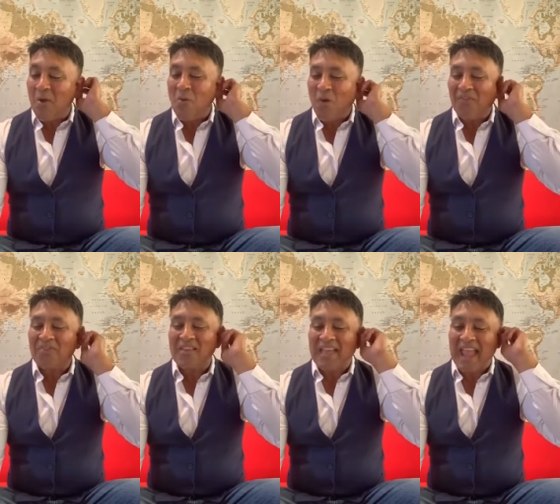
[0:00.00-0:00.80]

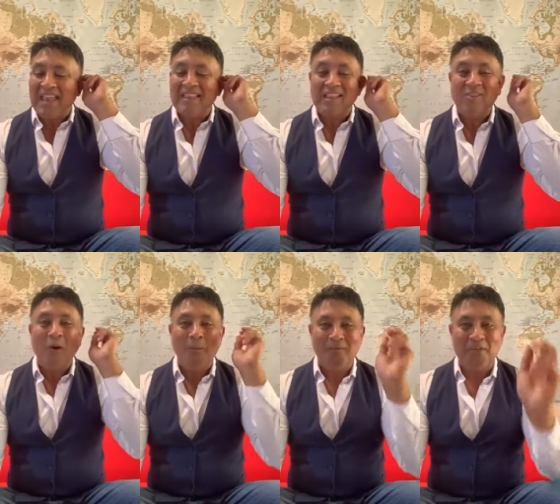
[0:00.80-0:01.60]
once again at the
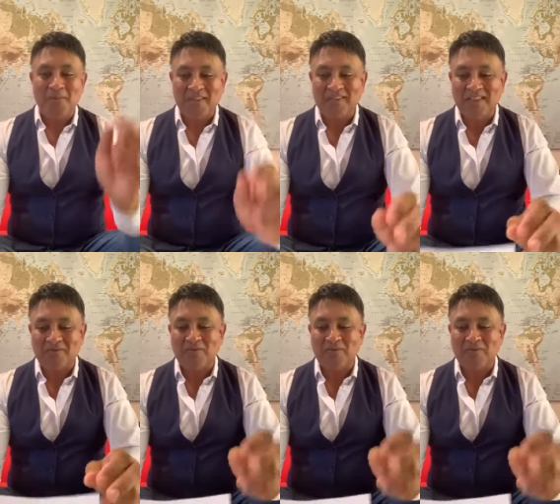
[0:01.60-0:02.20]
top of the business